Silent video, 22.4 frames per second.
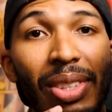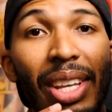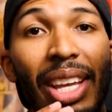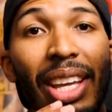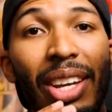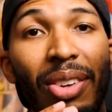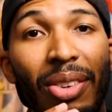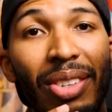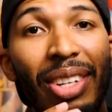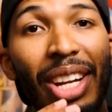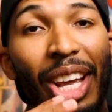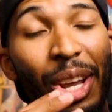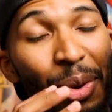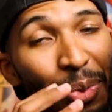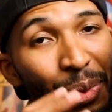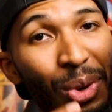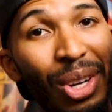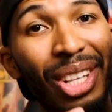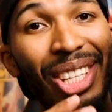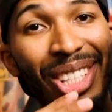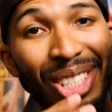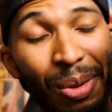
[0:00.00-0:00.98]
It
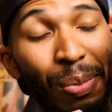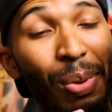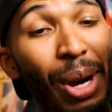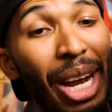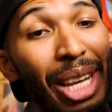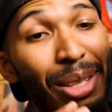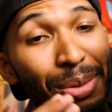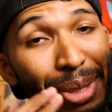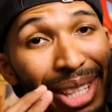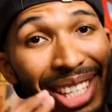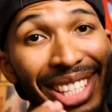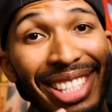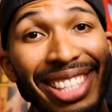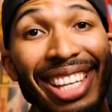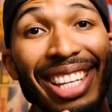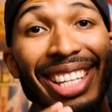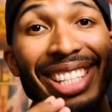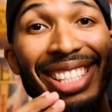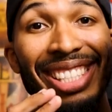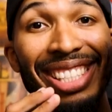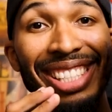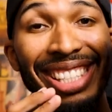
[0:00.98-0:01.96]
really surprised me. This
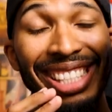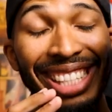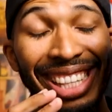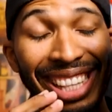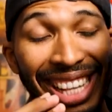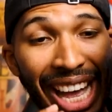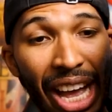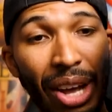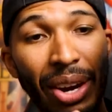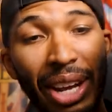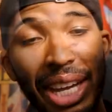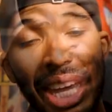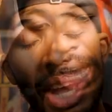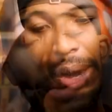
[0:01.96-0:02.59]
thing is loud.